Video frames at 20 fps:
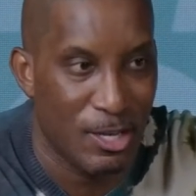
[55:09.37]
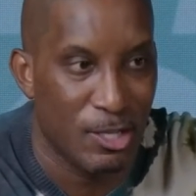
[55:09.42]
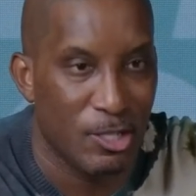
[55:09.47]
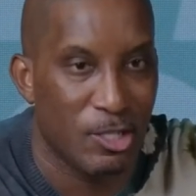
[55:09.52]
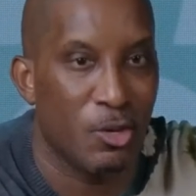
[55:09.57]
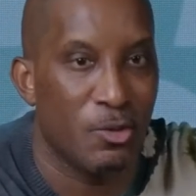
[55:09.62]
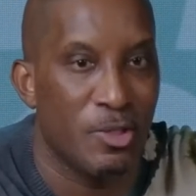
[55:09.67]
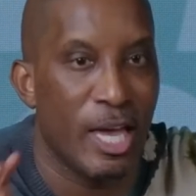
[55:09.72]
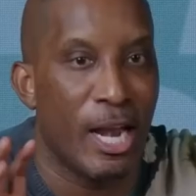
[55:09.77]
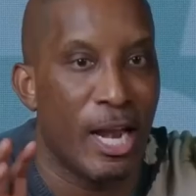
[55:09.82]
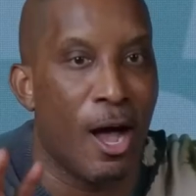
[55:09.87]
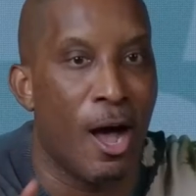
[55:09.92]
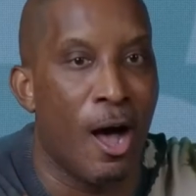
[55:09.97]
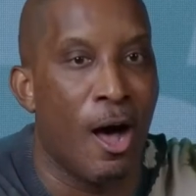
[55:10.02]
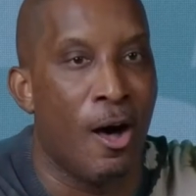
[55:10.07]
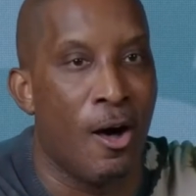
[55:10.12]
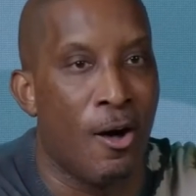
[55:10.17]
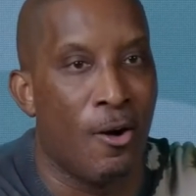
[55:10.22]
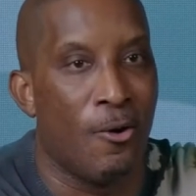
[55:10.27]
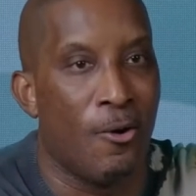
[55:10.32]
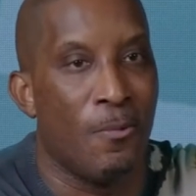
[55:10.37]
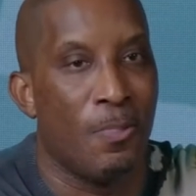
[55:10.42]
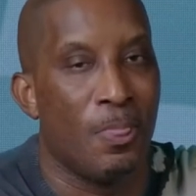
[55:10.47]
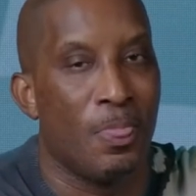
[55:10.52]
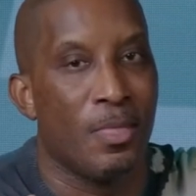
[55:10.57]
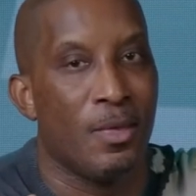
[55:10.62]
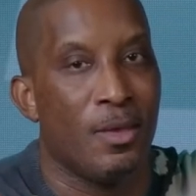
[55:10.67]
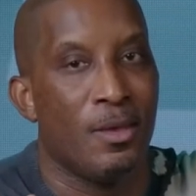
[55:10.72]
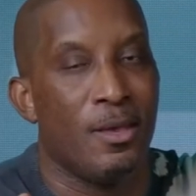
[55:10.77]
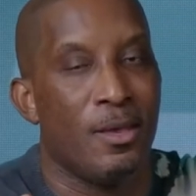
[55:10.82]
so that all
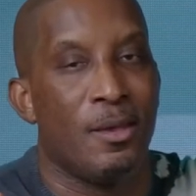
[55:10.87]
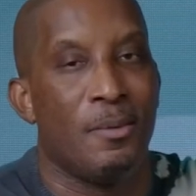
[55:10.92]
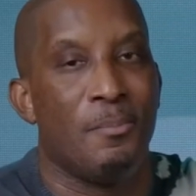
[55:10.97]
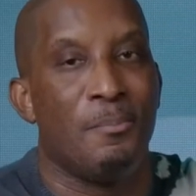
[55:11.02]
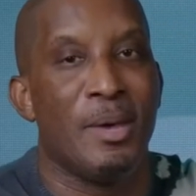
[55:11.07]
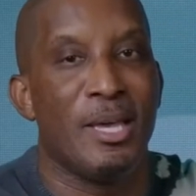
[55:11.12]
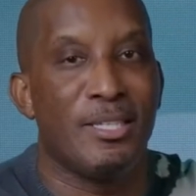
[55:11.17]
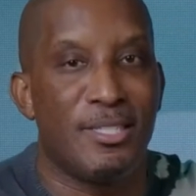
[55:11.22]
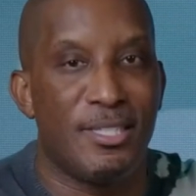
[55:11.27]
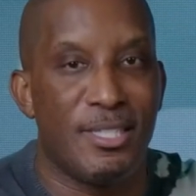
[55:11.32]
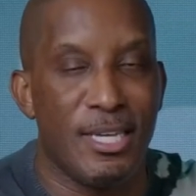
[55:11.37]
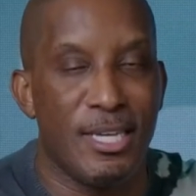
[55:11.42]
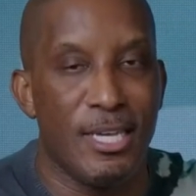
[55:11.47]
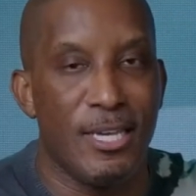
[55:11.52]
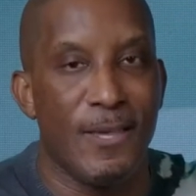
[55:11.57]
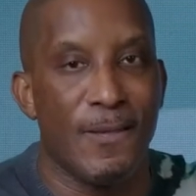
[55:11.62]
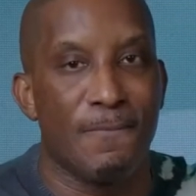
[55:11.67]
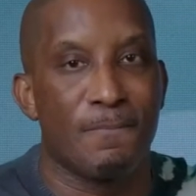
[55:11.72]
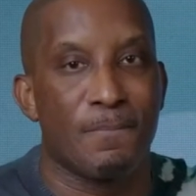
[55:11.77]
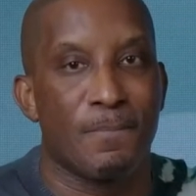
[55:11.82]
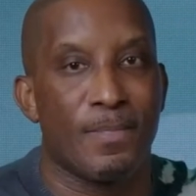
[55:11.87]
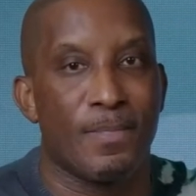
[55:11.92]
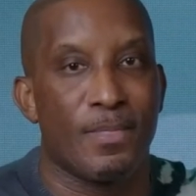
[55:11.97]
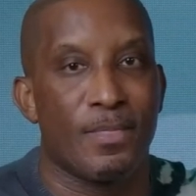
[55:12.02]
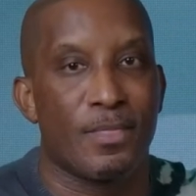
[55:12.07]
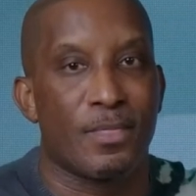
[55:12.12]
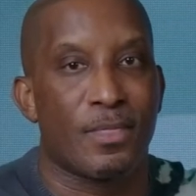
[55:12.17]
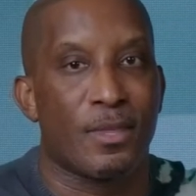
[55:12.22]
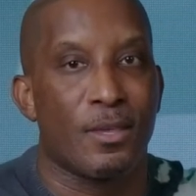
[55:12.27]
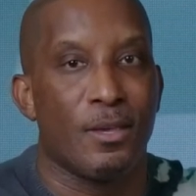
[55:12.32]
may see
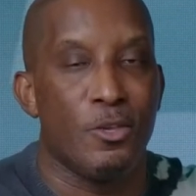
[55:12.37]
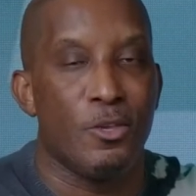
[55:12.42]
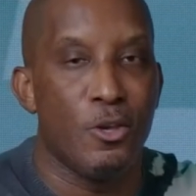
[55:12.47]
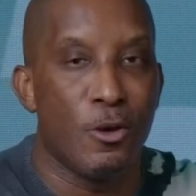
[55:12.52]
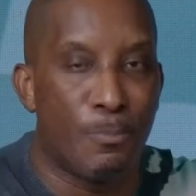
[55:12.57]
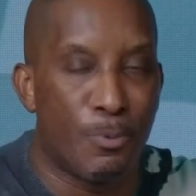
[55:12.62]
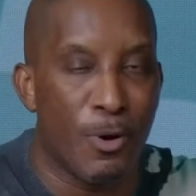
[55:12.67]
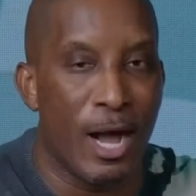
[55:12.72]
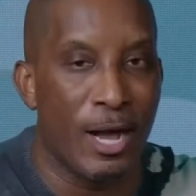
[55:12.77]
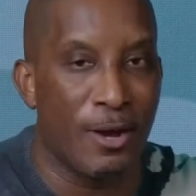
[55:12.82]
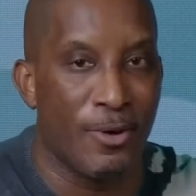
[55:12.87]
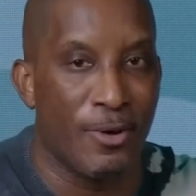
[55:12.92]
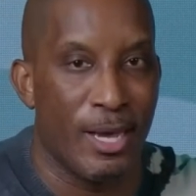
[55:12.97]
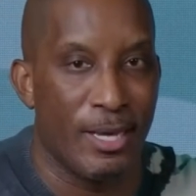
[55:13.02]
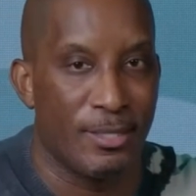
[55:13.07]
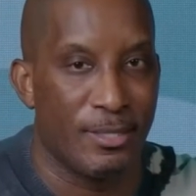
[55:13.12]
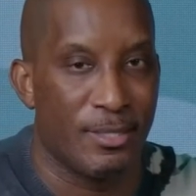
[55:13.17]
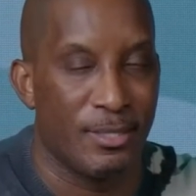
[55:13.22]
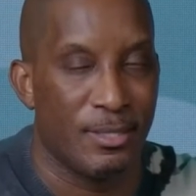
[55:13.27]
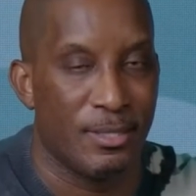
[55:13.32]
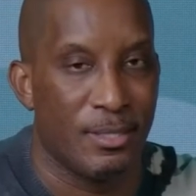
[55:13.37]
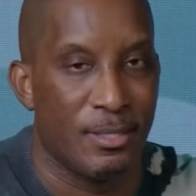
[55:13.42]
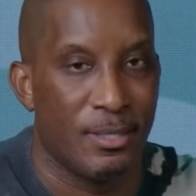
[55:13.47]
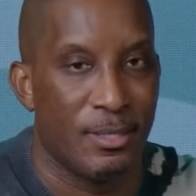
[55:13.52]
your progress.